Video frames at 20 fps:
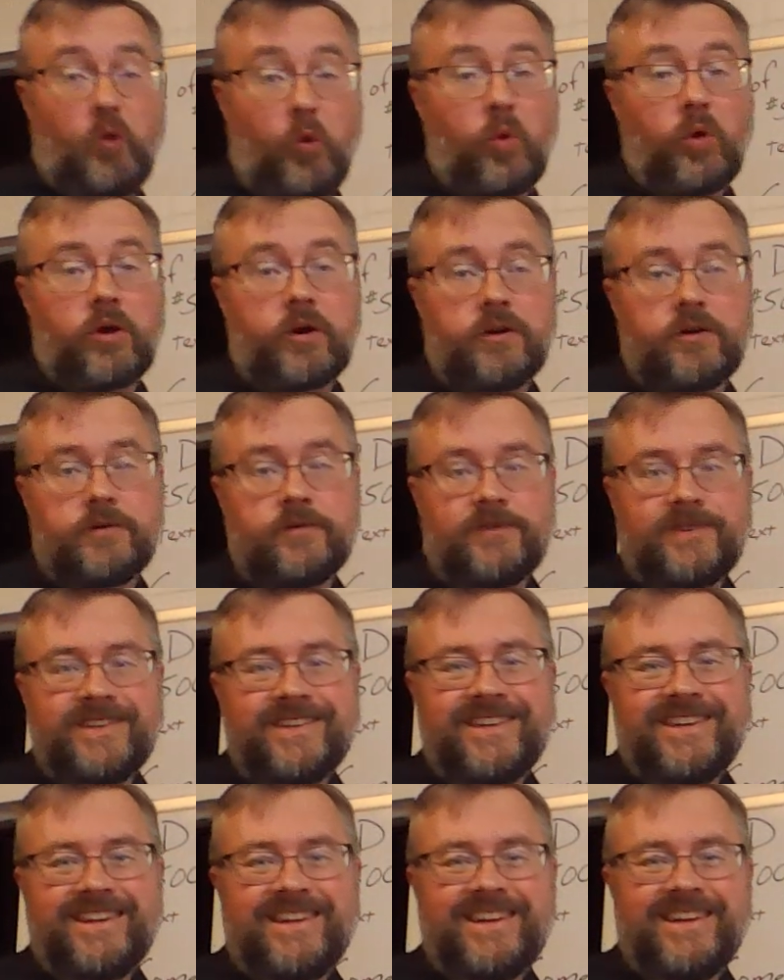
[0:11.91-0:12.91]
4.
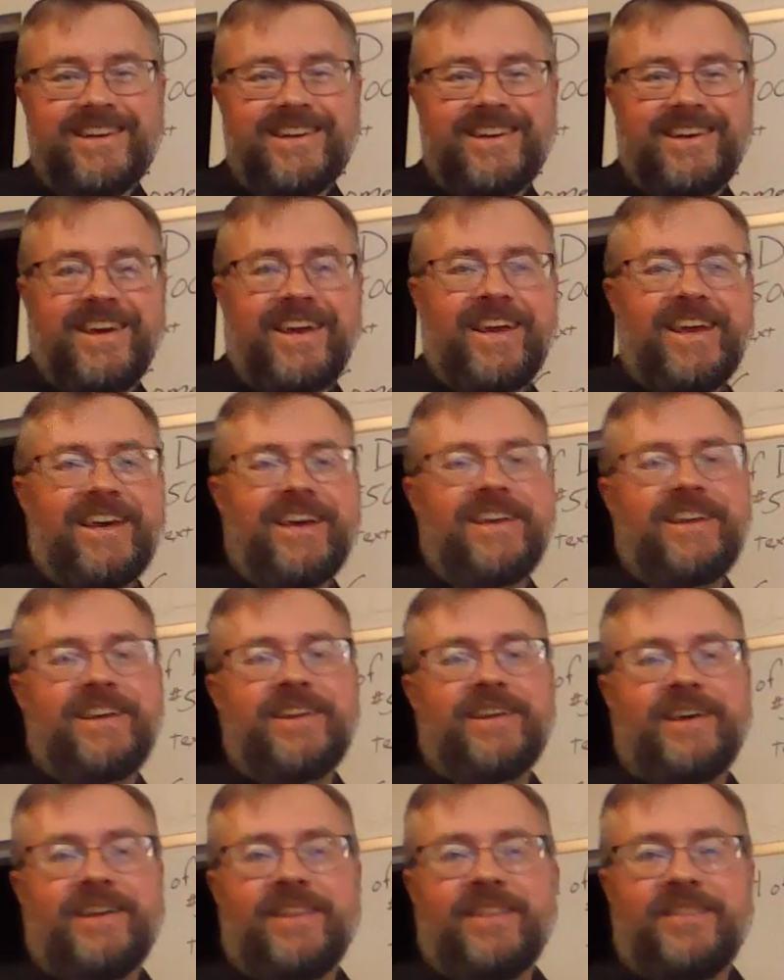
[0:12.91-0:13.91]

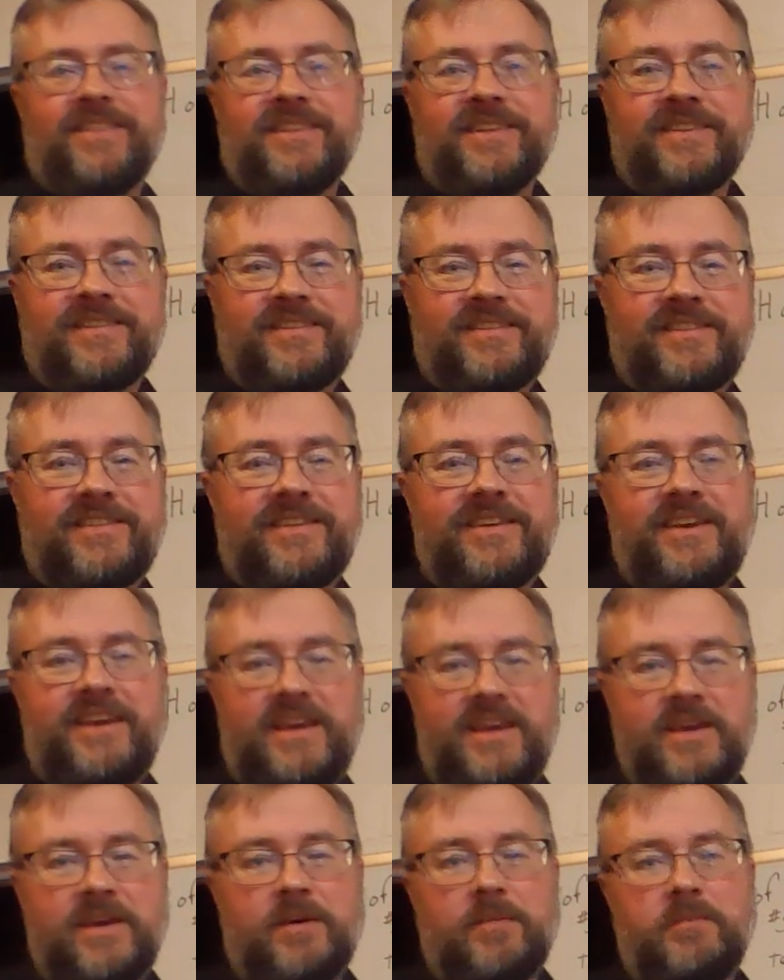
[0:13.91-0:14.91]
And this
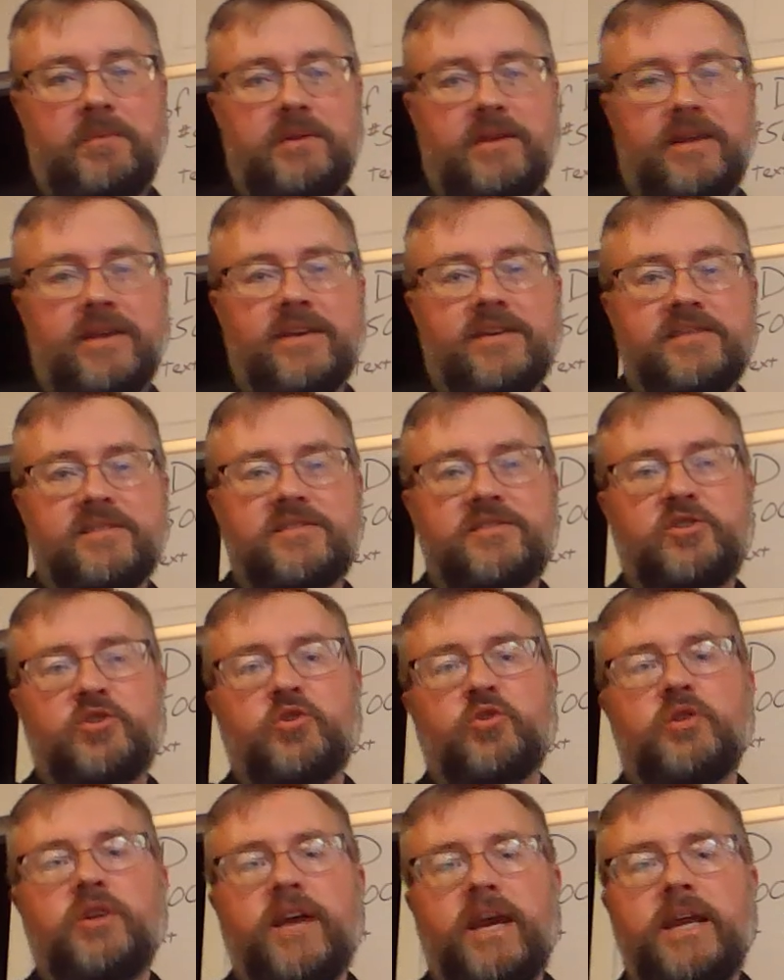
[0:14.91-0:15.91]
hymn is
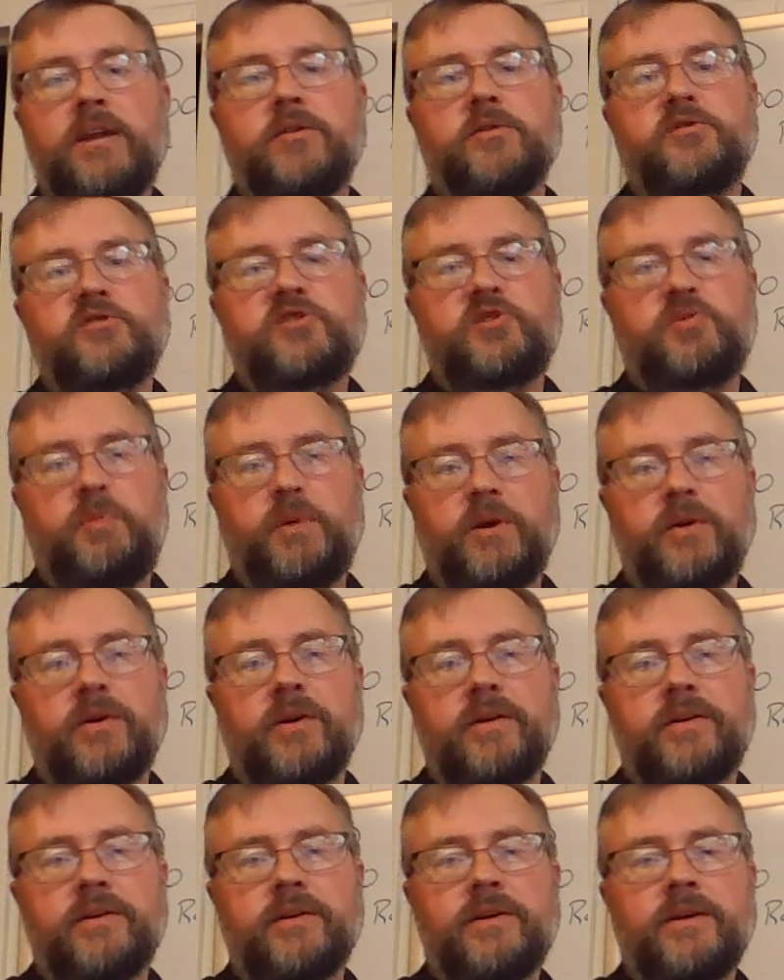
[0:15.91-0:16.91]
Creator
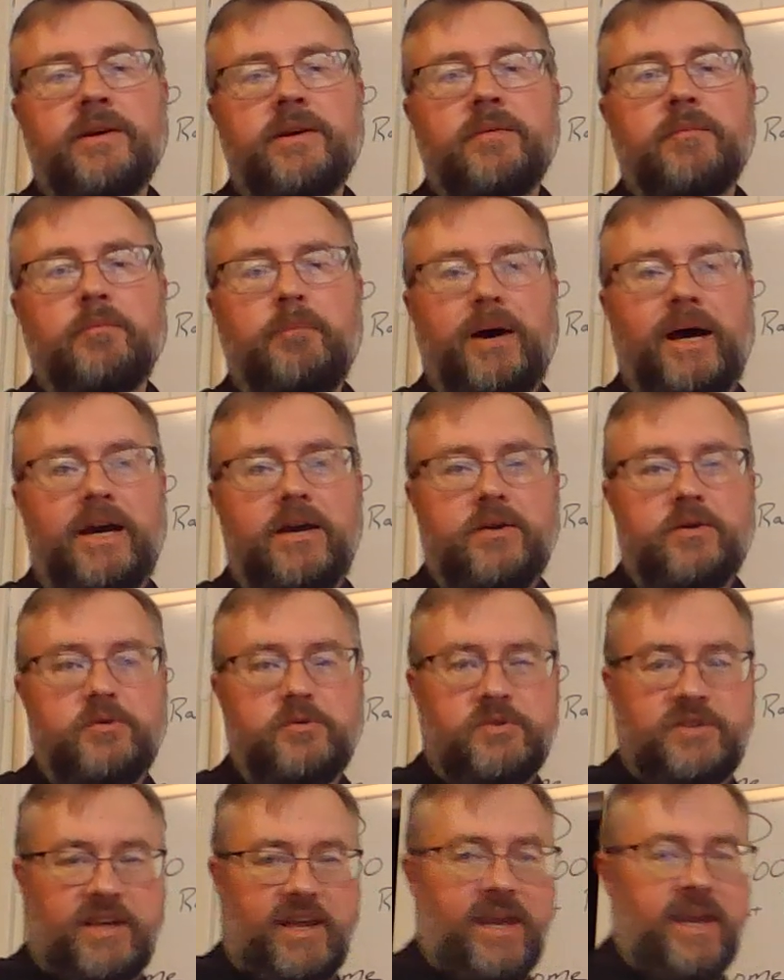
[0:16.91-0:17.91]
Spirit by
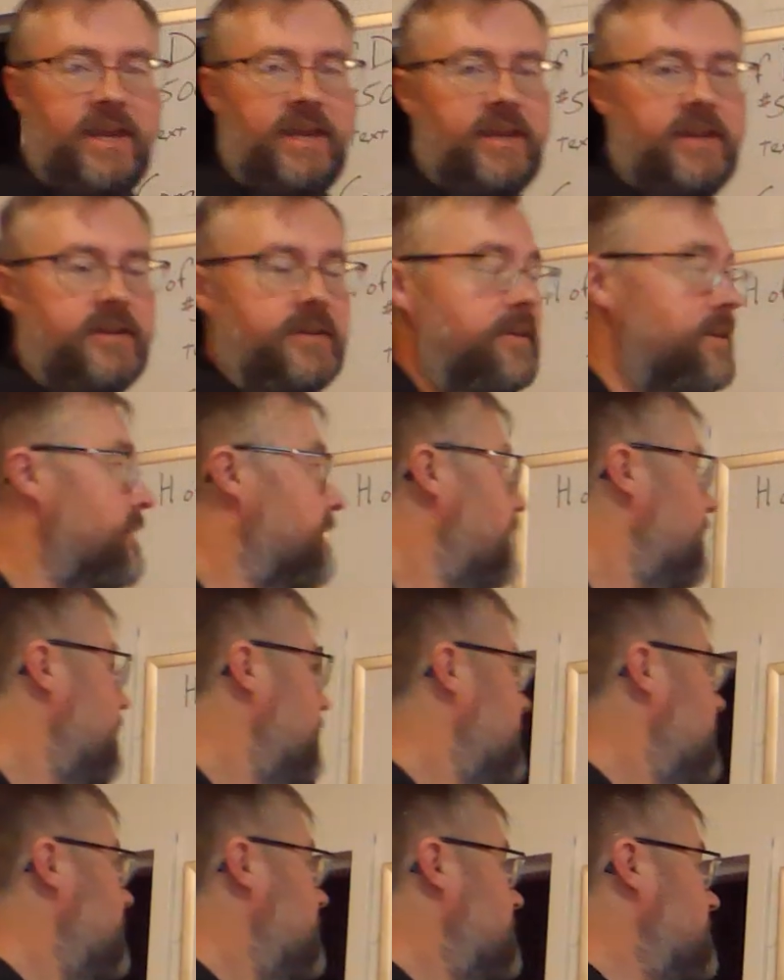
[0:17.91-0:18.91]
Whose Aid.
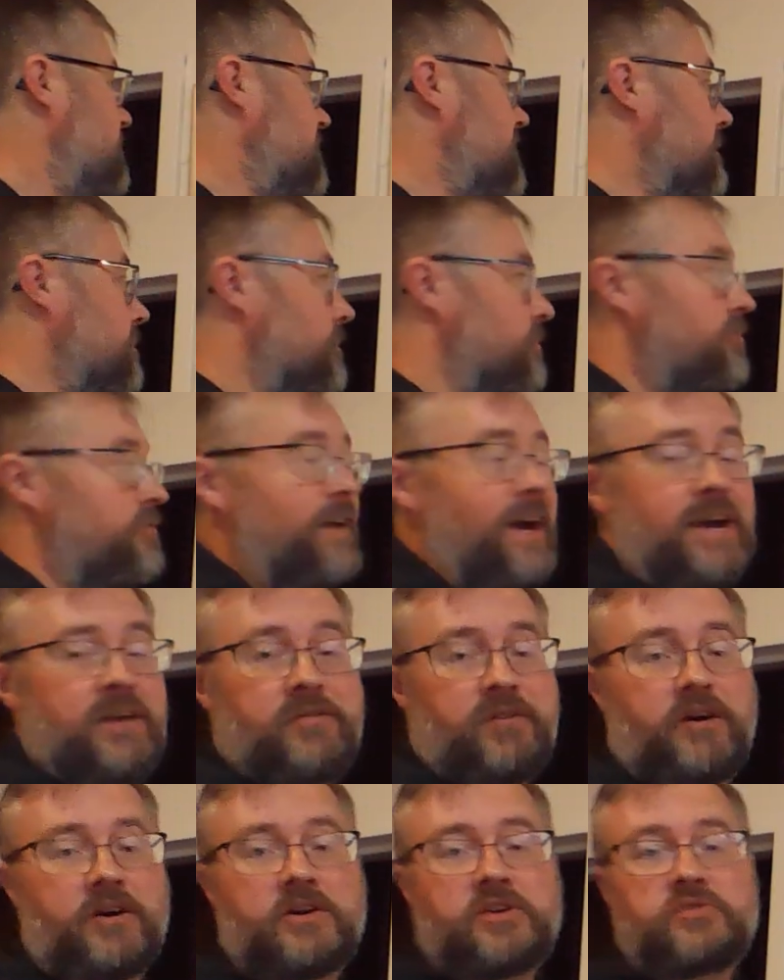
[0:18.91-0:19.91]
This is number
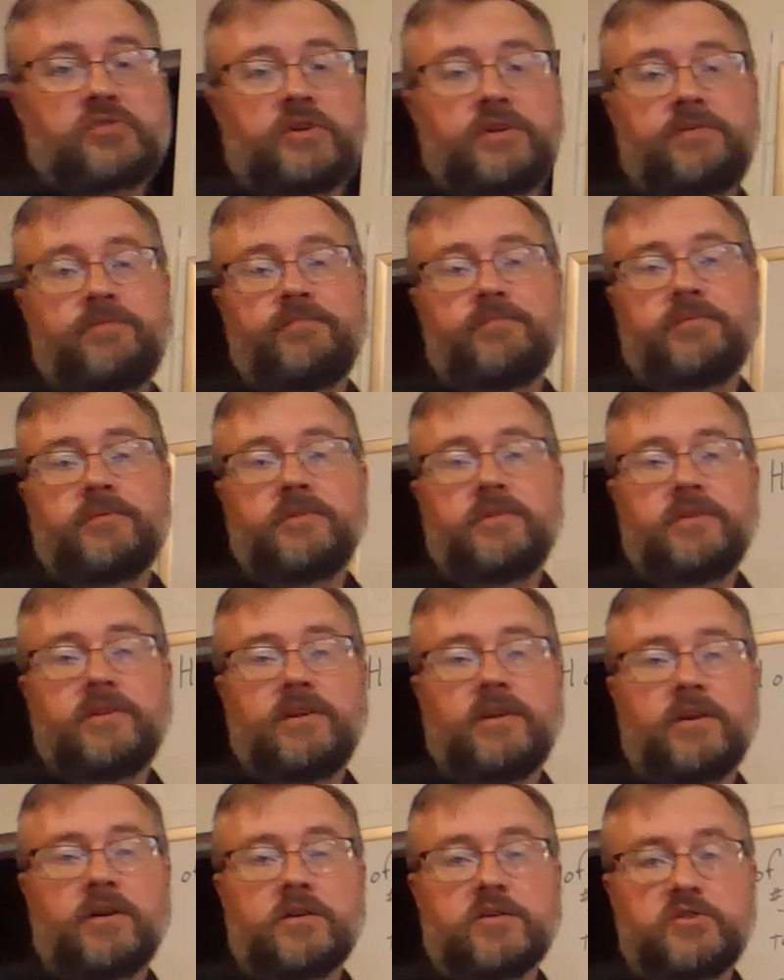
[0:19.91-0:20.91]
500
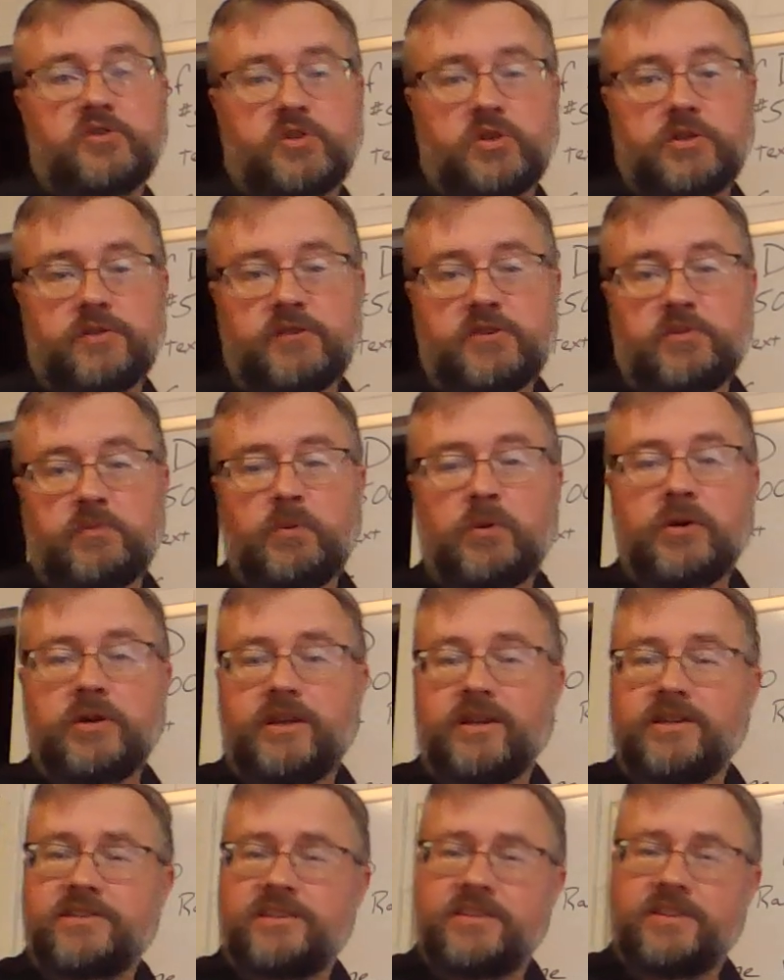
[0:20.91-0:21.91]
in our service book.
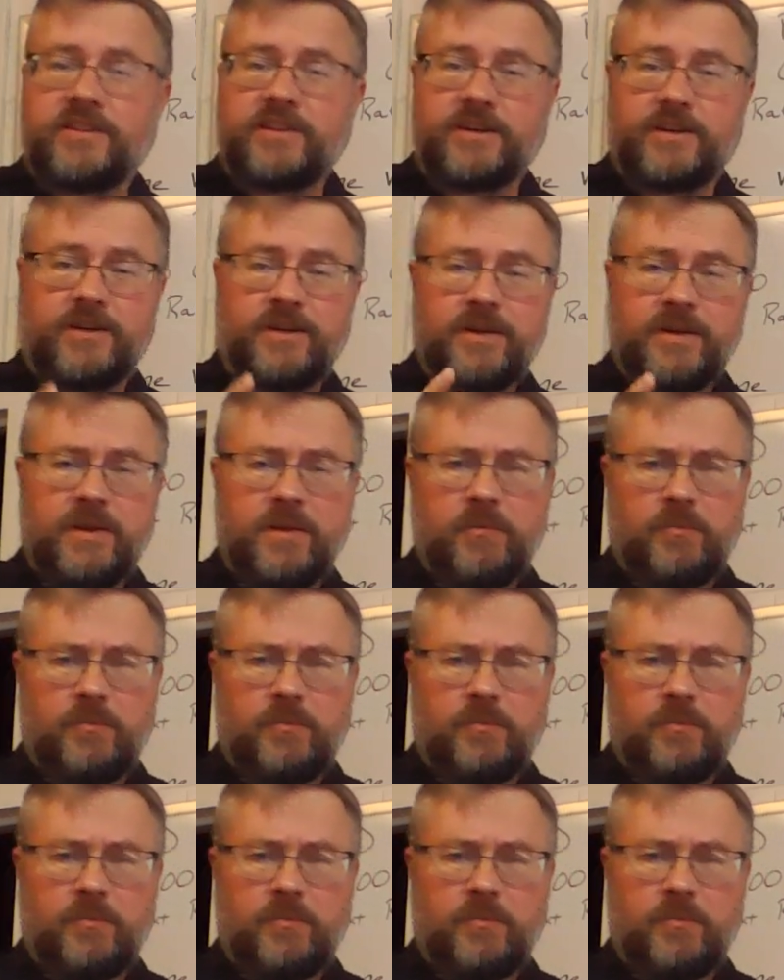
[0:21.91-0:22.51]
It's in the